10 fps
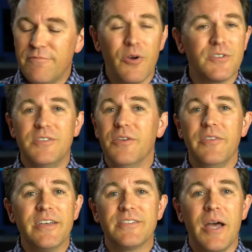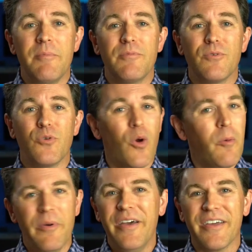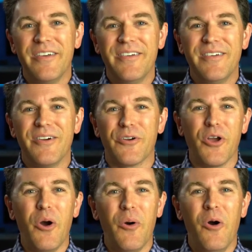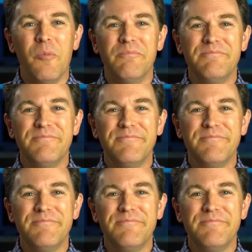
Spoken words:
Folks, until next time, grow big or go home.